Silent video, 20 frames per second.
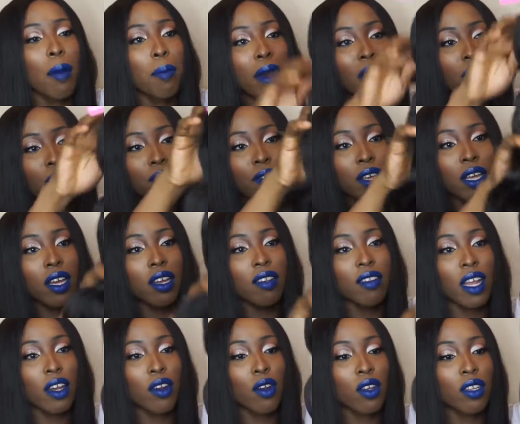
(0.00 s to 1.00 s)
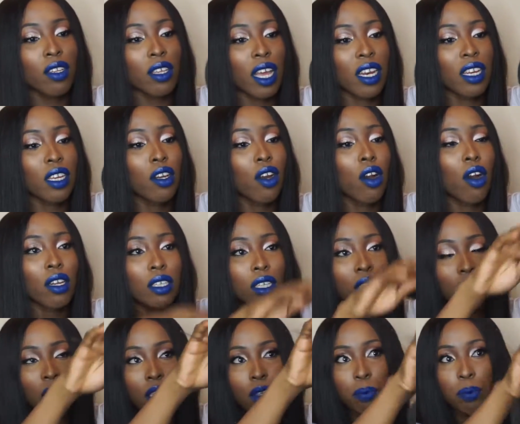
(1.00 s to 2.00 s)
My fingers are not getting caught
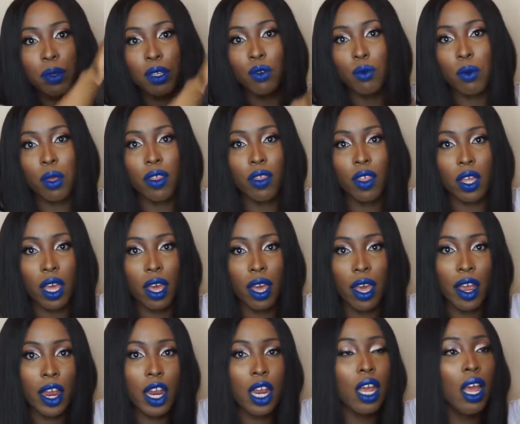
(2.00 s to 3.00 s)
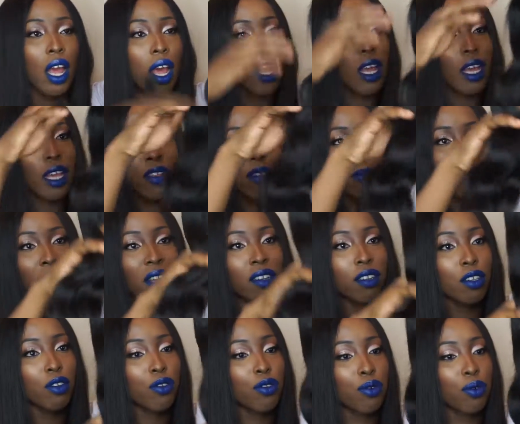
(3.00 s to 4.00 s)
in between the hair, it's
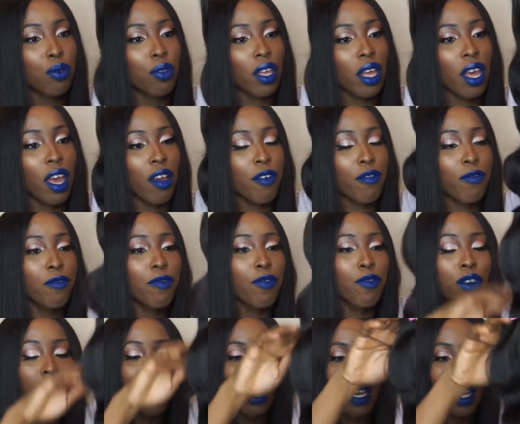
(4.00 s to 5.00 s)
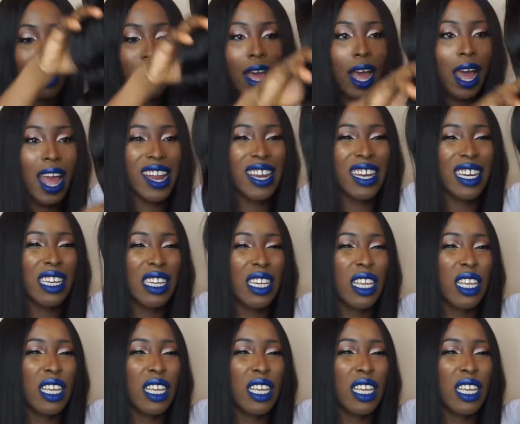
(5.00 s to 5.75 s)
passing through the hair freely and